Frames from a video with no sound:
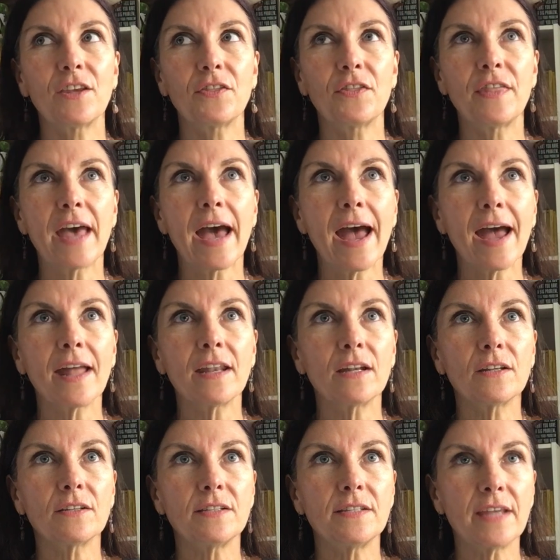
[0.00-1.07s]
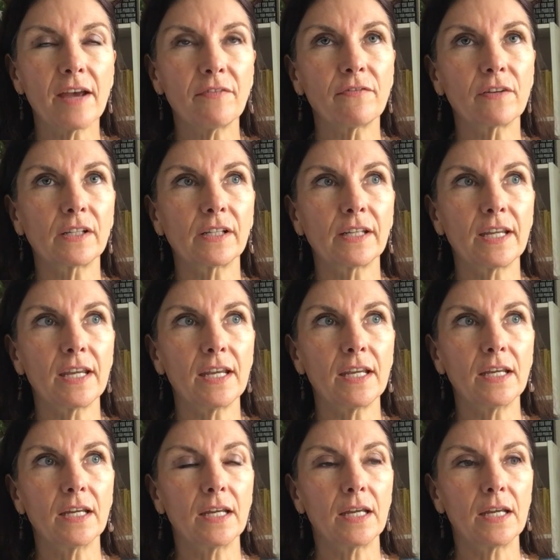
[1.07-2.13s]
that
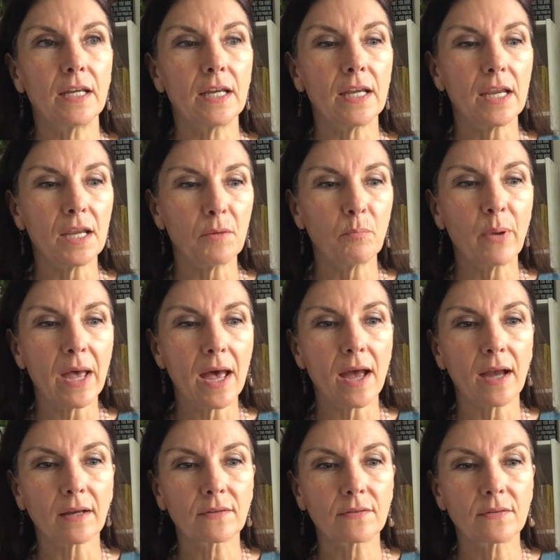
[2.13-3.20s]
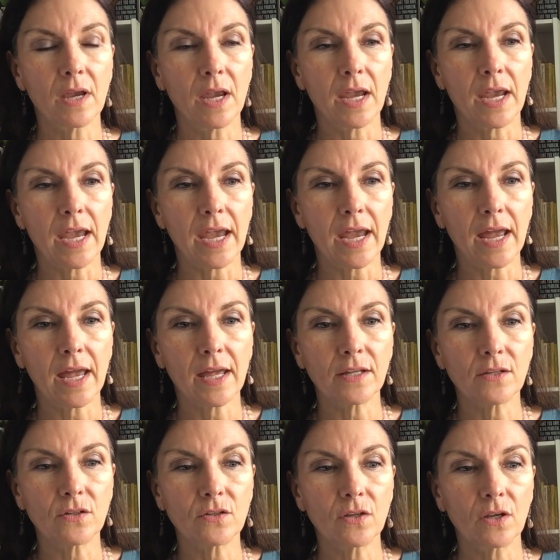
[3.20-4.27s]
definitely impacts
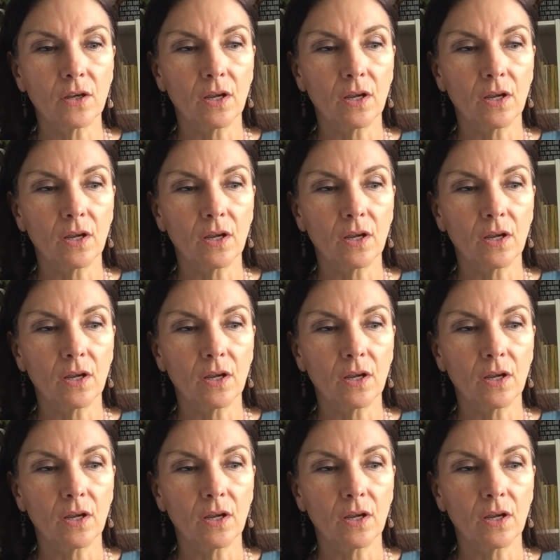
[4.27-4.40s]
and